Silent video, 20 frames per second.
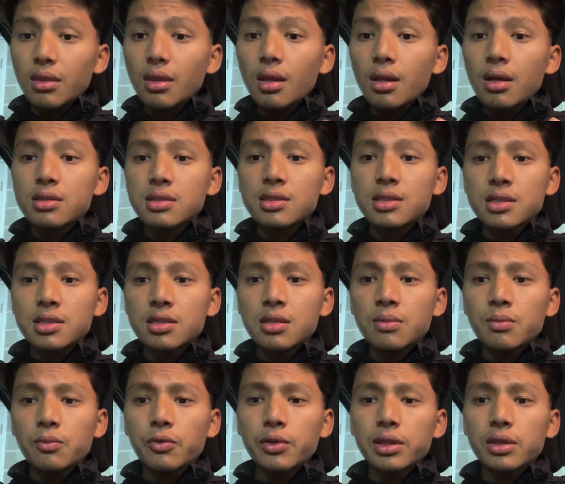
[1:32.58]
a
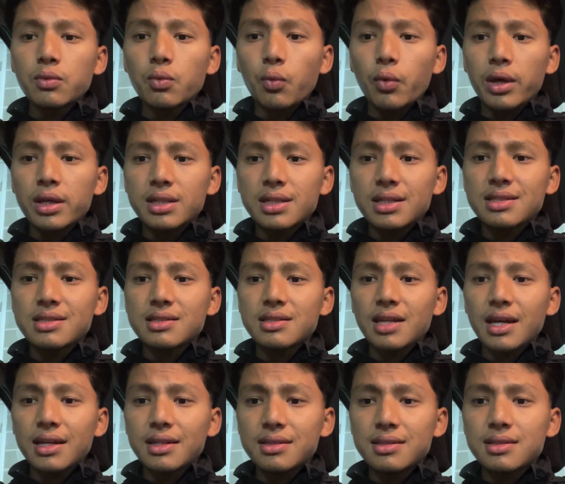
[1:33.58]
system with waiting
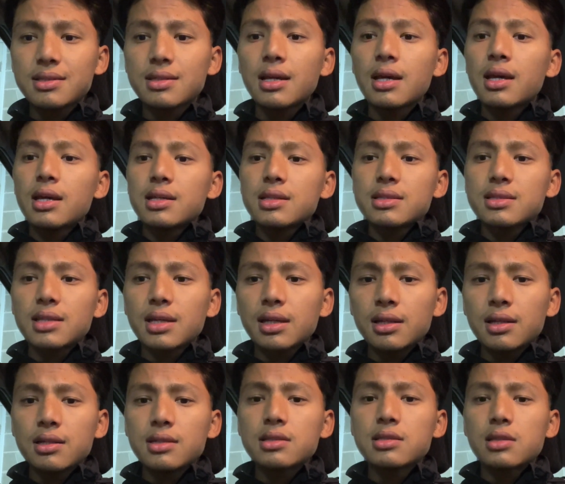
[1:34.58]
states,
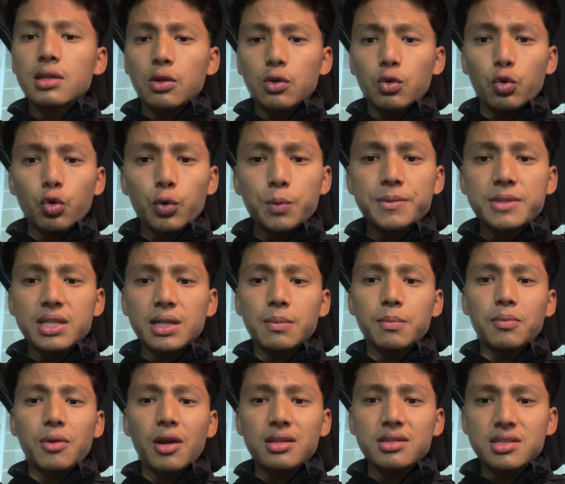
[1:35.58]
signals, loops,
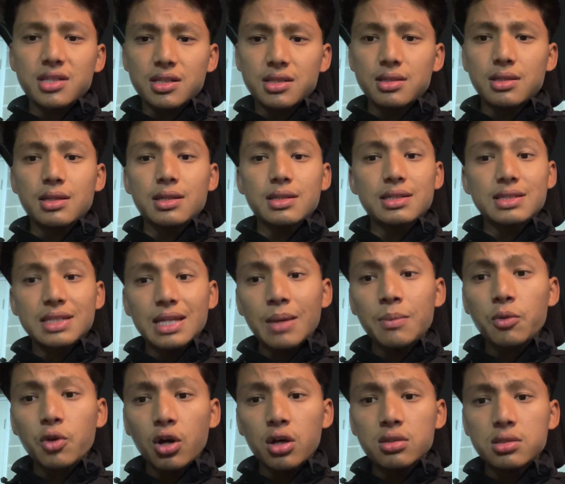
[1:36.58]
and branches.
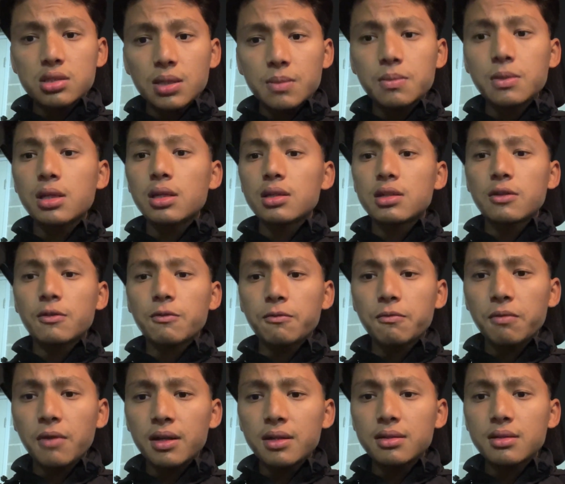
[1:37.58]
Same concept,
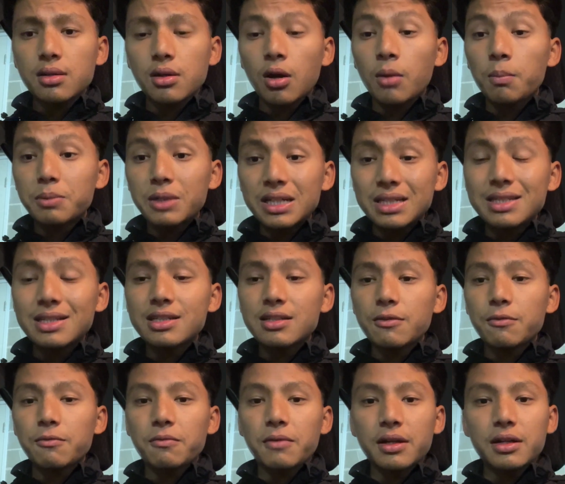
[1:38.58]
completely
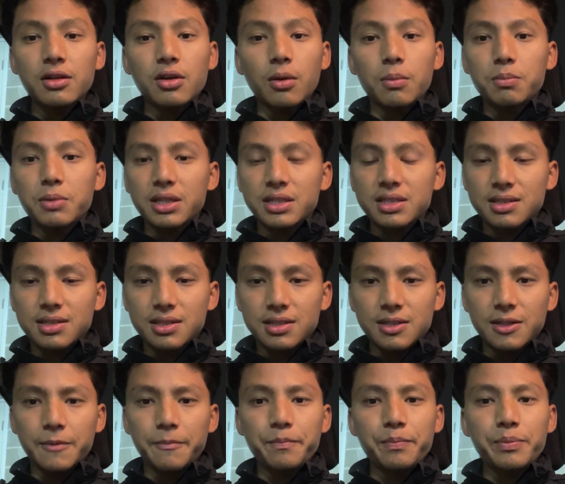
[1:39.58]
different
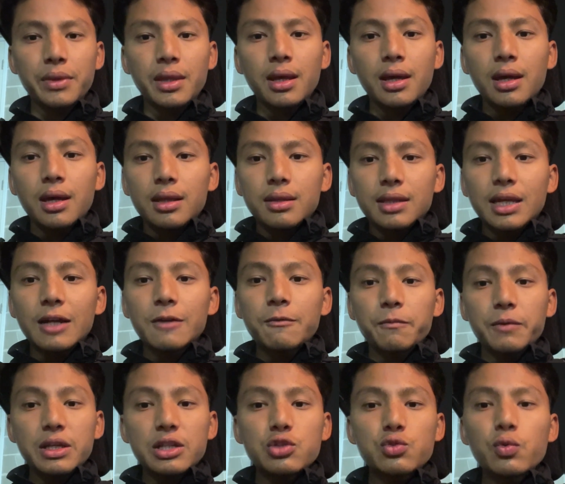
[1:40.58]
complexity. That
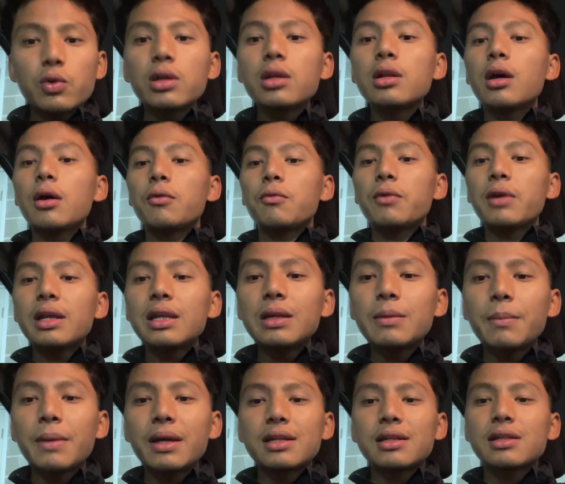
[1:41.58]
visual really
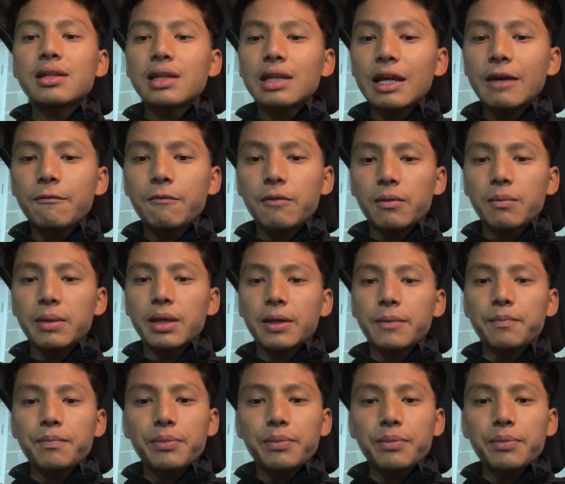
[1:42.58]
made it click for me.